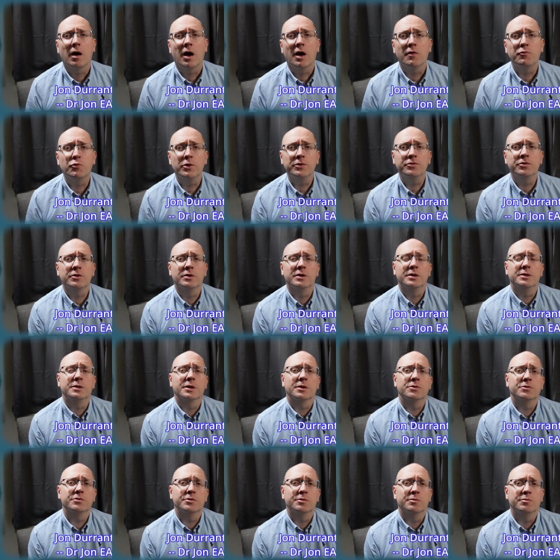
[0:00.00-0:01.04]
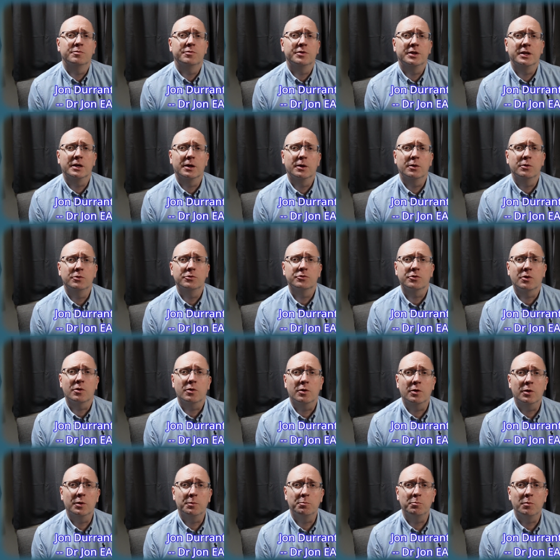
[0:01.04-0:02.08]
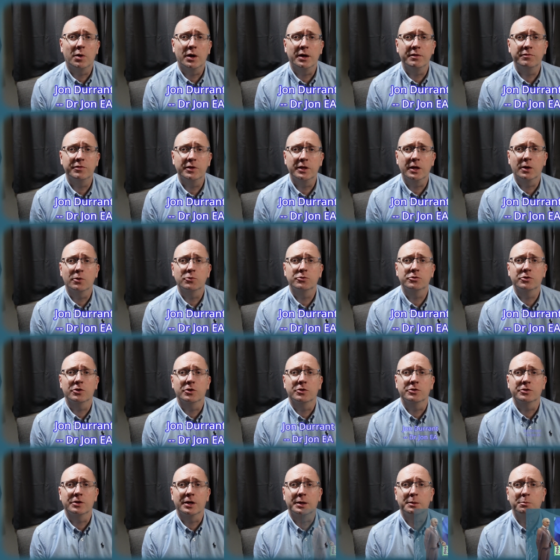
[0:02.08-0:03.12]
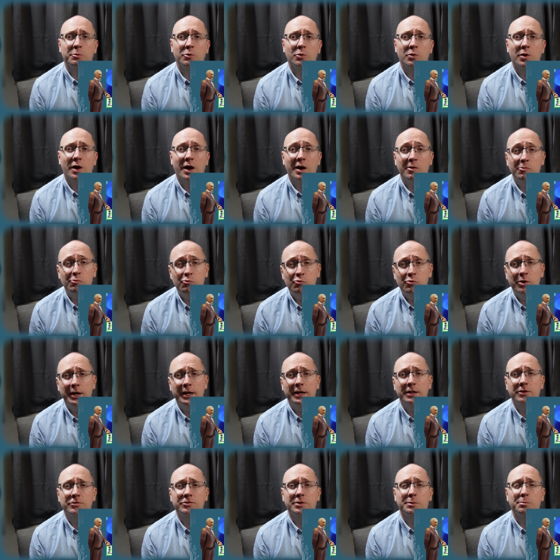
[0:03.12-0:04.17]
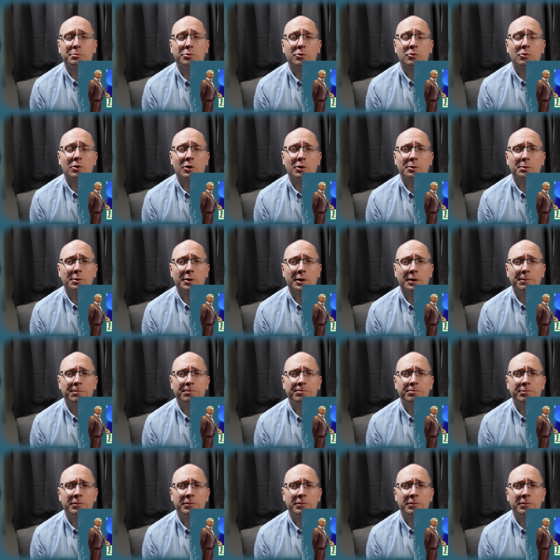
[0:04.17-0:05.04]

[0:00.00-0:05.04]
I've recently done some videos on my video turntable, a really simple robot.